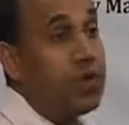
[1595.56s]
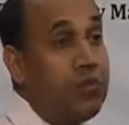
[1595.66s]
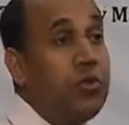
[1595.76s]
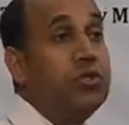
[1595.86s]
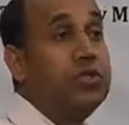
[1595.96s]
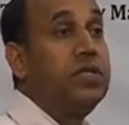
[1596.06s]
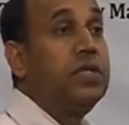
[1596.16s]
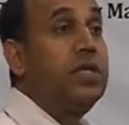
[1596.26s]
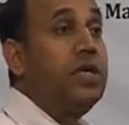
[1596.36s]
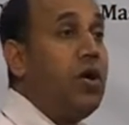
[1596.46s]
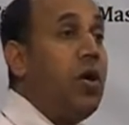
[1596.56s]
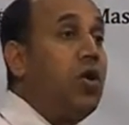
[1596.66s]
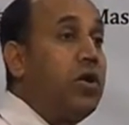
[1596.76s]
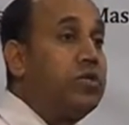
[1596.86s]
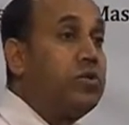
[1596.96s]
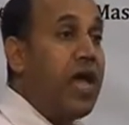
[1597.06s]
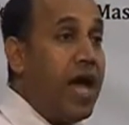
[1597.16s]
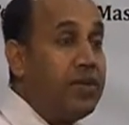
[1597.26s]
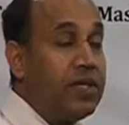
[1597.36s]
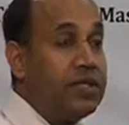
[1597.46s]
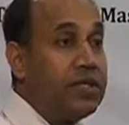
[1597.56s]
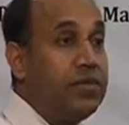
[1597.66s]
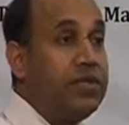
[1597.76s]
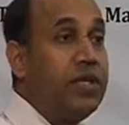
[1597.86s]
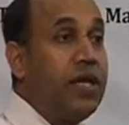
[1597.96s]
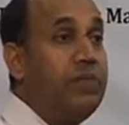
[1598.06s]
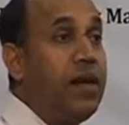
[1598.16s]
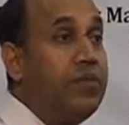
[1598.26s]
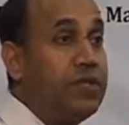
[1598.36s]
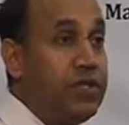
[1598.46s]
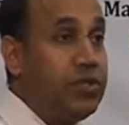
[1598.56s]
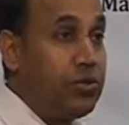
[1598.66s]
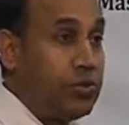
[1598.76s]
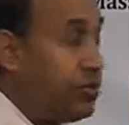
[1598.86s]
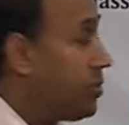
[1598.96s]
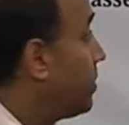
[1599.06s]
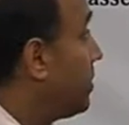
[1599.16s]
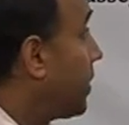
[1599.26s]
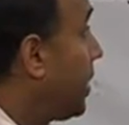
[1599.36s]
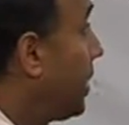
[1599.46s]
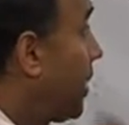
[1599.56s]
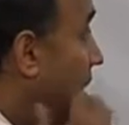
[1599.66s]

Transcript: Of course, always we have the security and privacy issues. Okay.